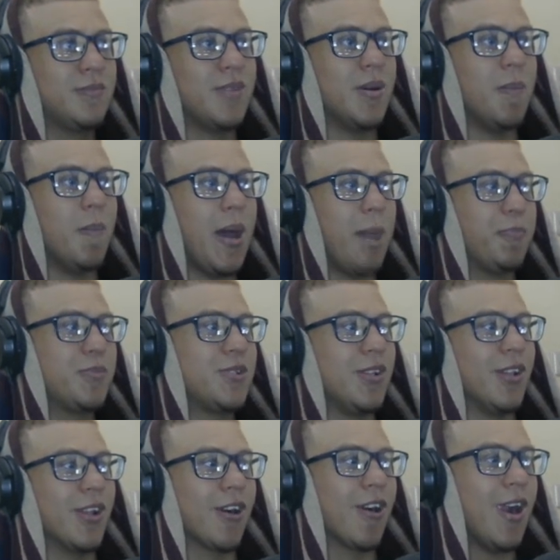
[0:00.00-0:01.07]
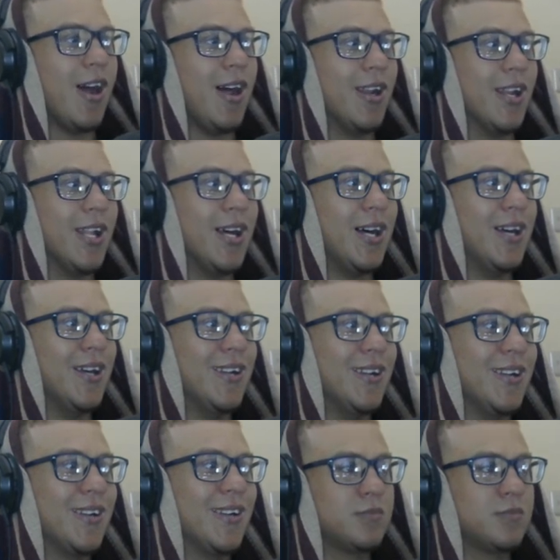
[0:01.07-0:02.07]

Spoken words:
A map to the Grand Line.